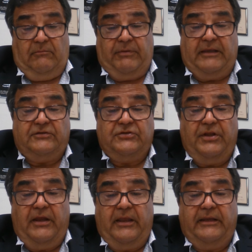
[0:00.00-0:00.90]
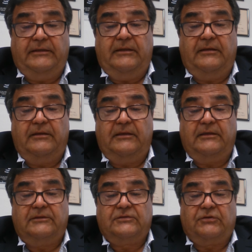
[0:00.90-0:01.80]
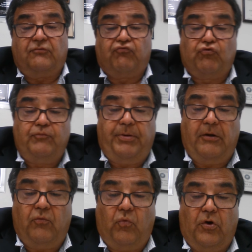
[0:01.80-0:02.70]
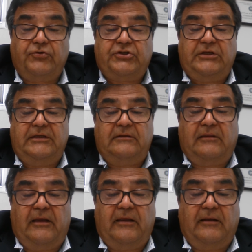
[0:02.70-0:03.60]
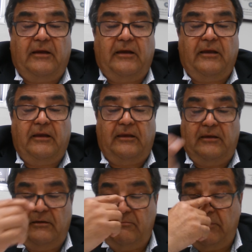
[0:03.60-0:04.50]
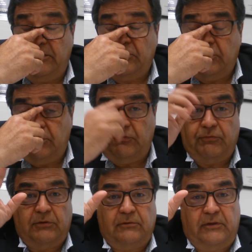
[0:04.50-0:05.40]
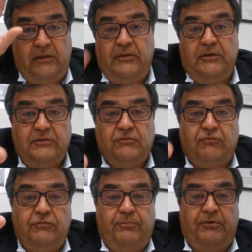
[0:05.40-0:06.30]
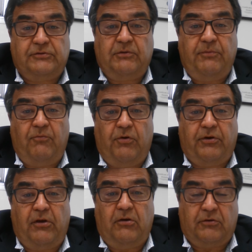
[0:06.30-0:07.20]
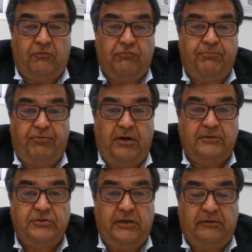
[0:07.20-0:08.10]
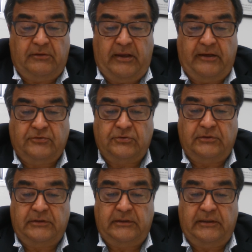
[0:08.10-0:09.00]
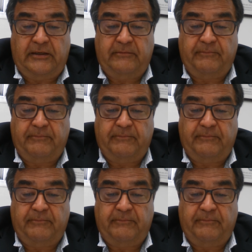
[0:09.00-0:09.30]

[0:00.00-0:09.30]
Page 9 is the group worksheet that I mentioned. You will, in this group, also be working on a group project, actually